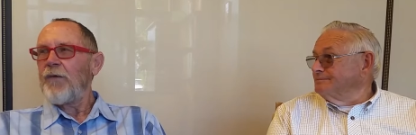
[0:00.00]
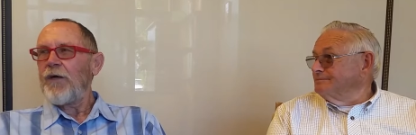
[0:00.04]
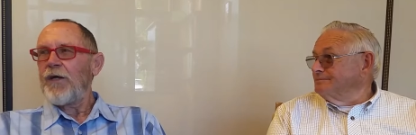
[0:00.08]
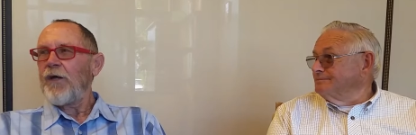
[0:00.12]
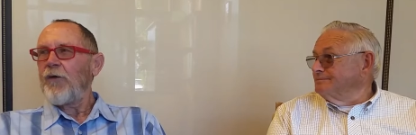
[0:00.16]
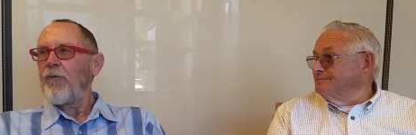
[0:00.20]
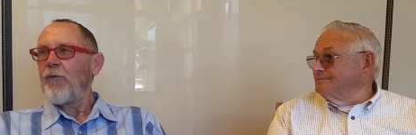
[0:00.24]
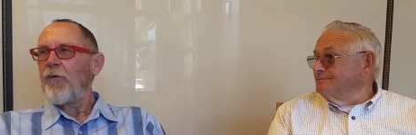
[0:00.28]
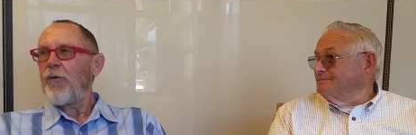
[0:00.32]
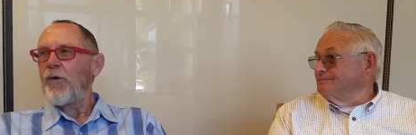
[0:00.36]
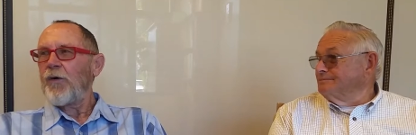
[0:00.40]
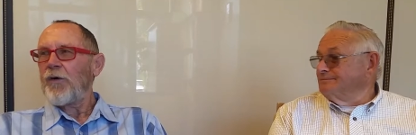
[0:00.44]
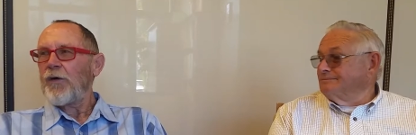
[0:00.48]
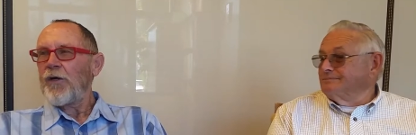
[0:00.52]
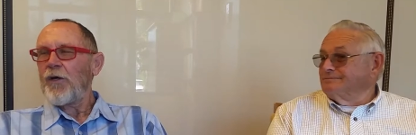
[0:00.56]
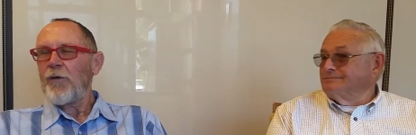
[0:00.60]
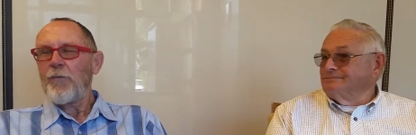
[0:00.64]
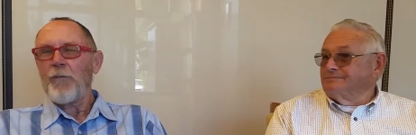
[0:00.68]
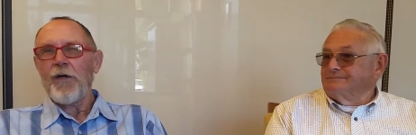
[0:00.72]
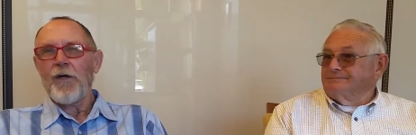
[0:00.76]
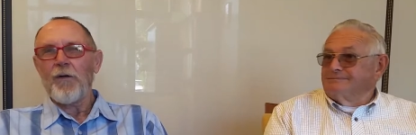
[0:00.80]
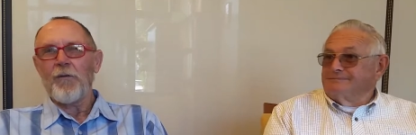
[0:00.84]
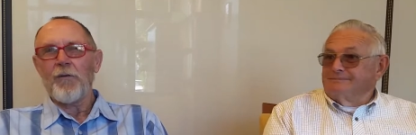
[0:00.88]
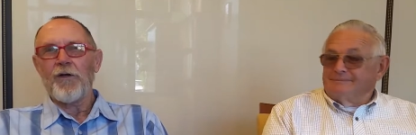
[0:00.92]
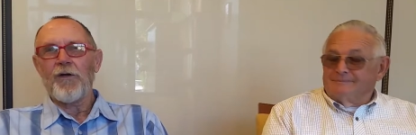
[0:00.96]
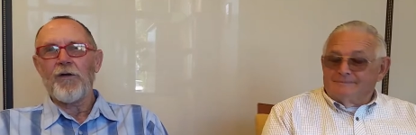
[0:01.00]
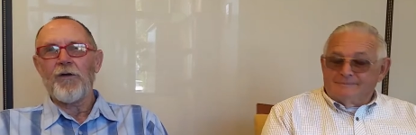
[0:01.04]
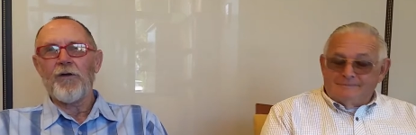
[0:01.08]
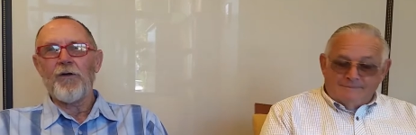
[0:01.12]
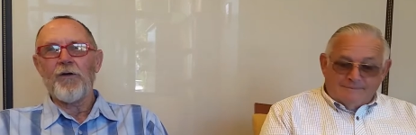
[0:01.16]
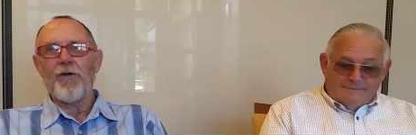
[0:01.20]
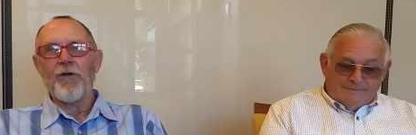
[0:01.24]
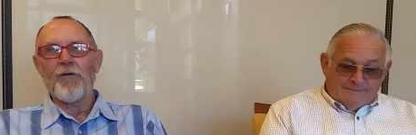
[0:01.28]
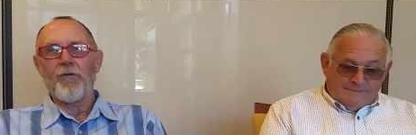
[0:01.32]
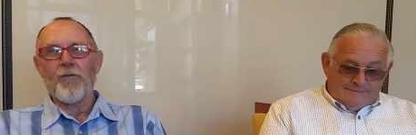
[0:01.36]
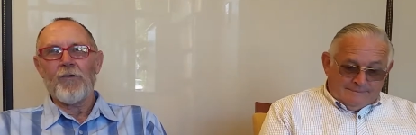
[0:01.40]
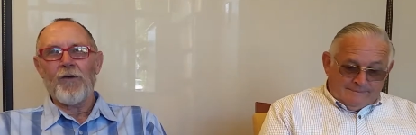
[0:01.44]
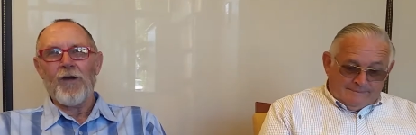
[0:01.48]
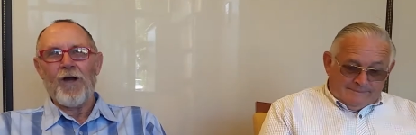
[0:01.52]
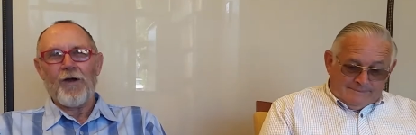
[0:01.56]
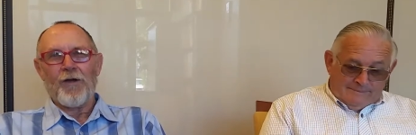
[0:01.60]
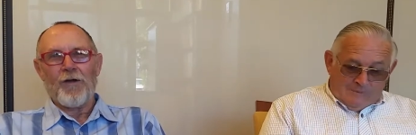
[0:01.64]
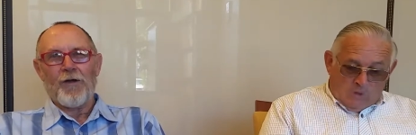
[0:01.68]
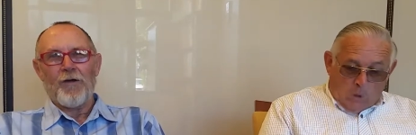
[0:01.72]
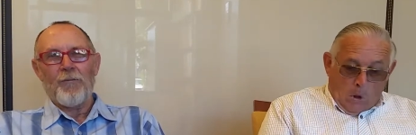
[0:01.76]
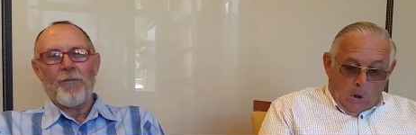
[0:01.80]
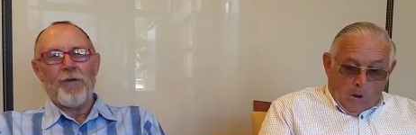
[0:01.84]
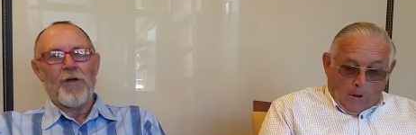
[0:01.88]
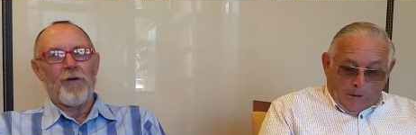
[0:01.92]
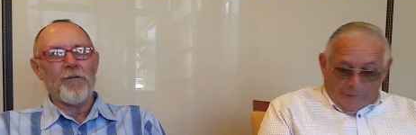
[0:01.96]
Speaker 1: money. We weren't going to be able to do it. We're not
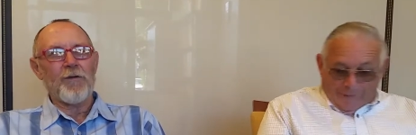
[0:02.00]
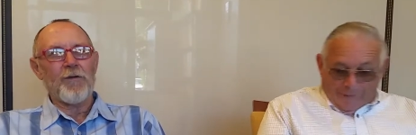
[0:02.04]
going to